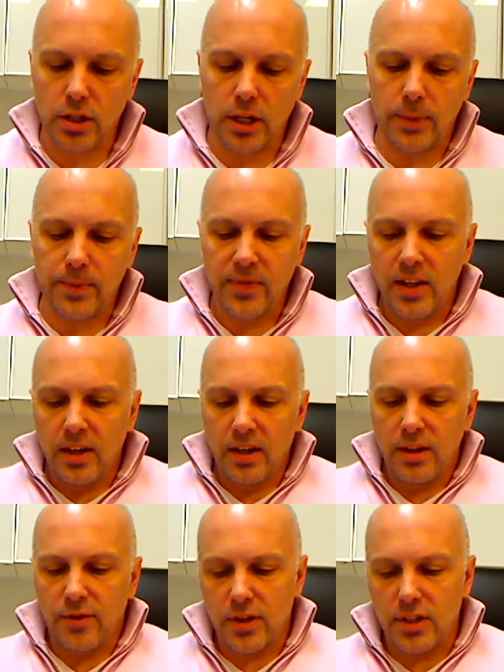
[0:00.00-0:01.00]
So
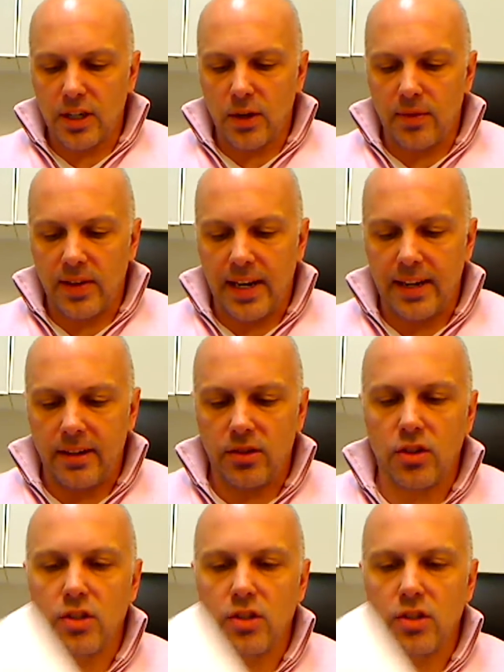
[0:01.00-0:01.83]
the first thing we've got is